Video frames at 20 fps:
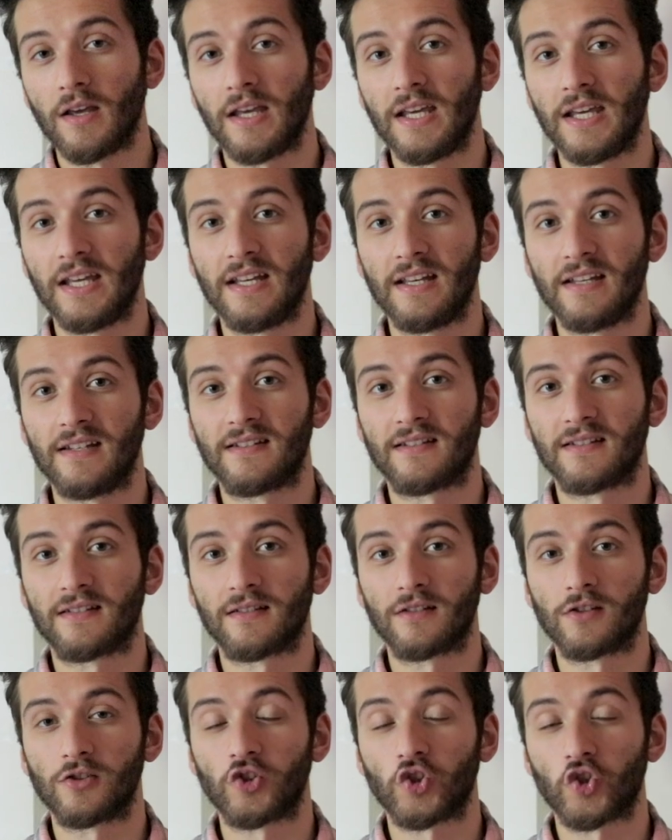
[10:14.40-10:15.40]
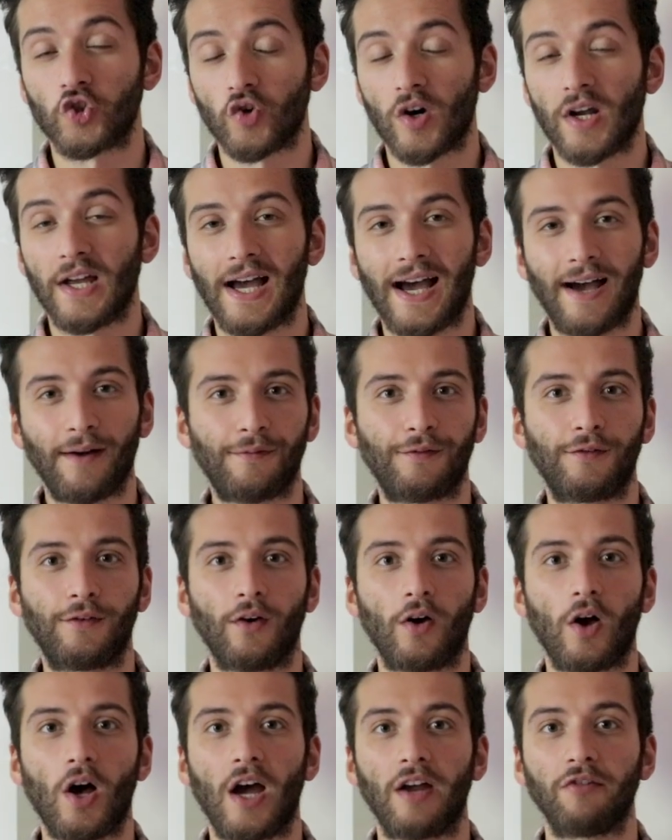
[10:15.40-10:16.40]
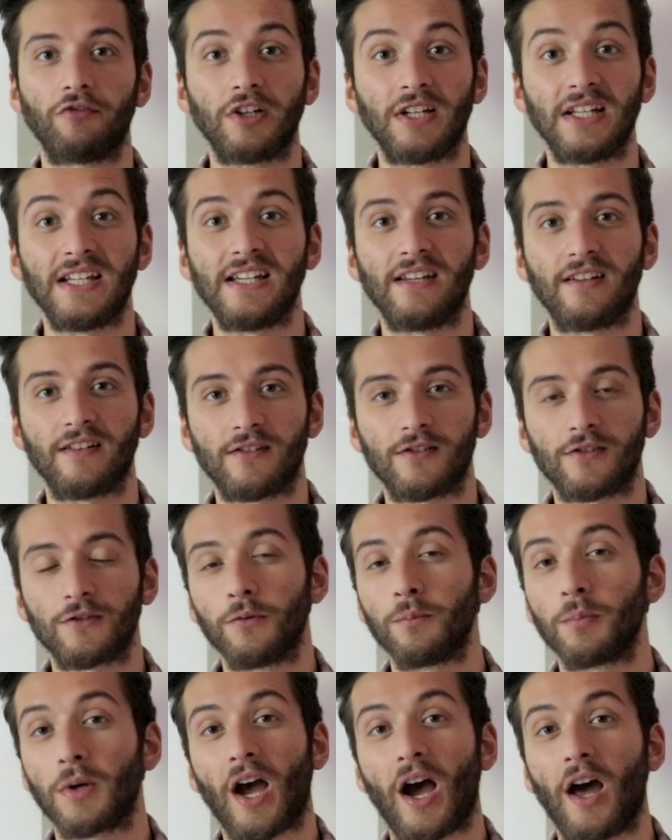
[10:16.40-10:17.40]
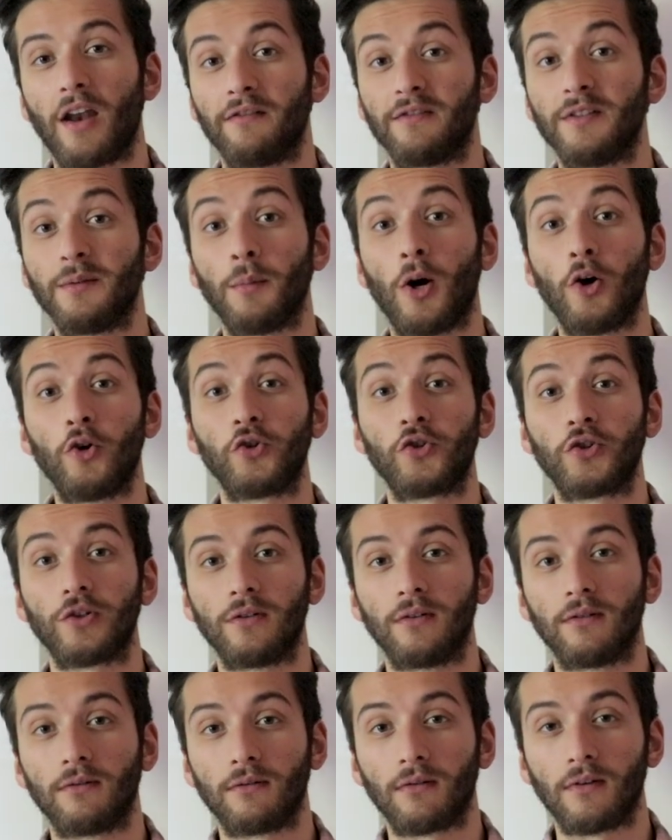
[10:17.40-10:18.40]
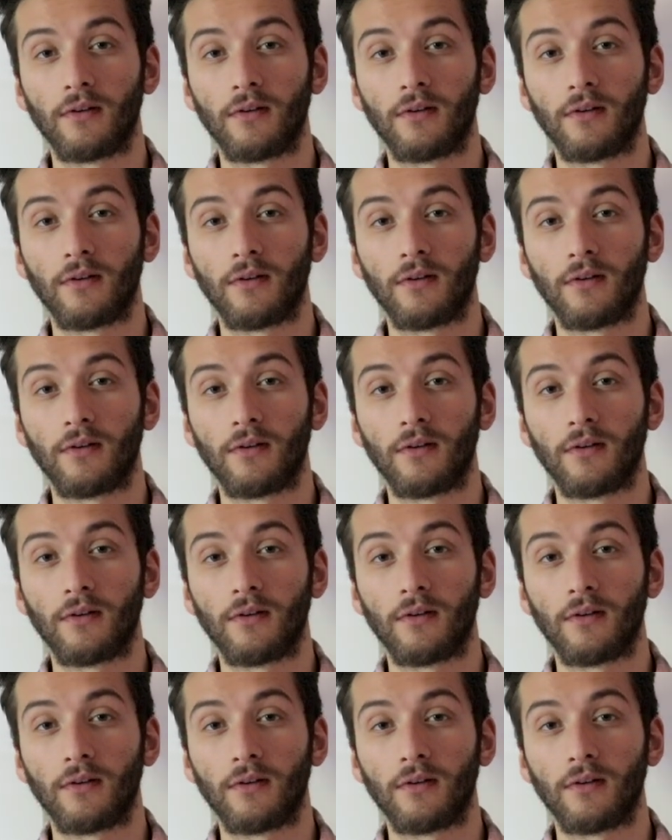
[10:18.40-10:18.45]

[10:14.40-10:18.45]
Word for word: is straight after I released some kind of emotion.